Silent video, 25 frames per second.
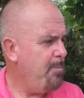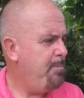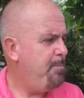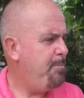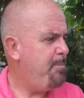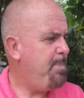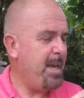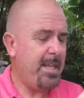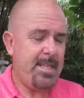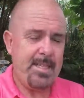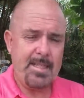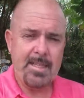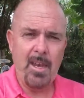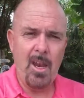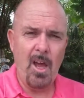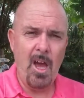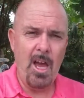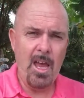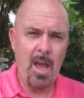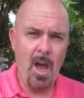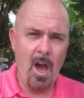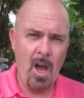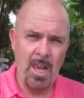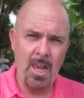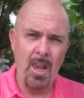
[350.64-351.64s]
Bits that
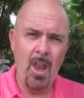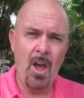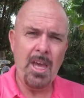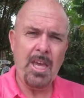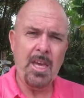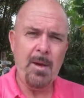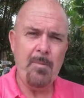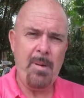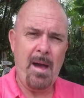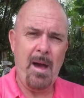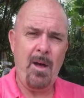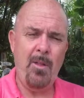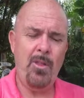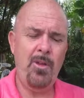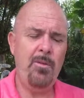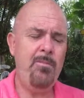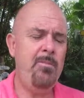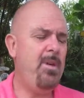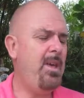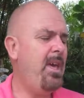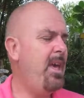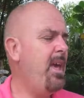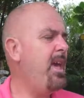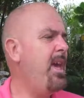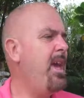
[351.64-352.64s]
I like about
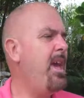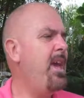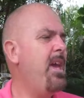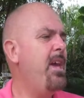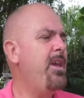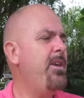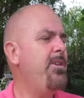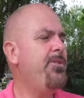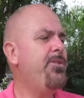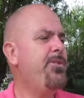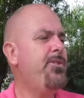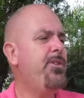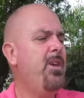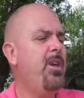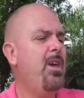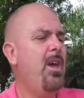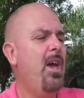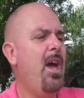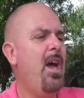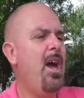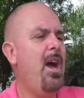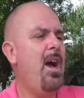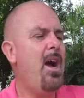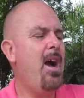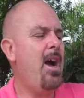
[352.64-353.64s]
them is
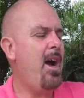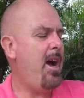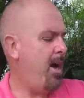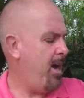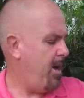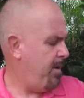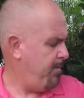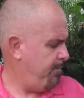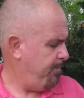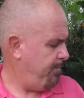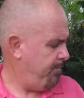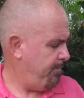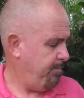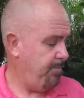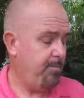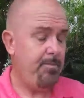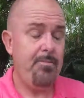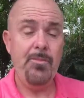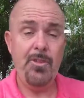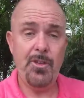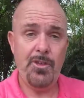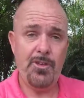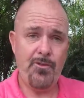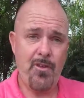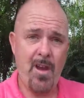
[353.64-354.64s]
the
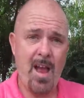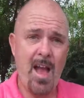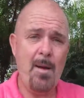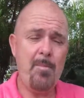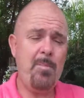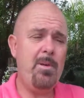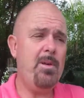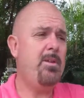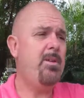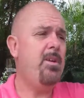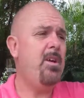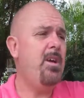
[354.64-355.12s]
strap.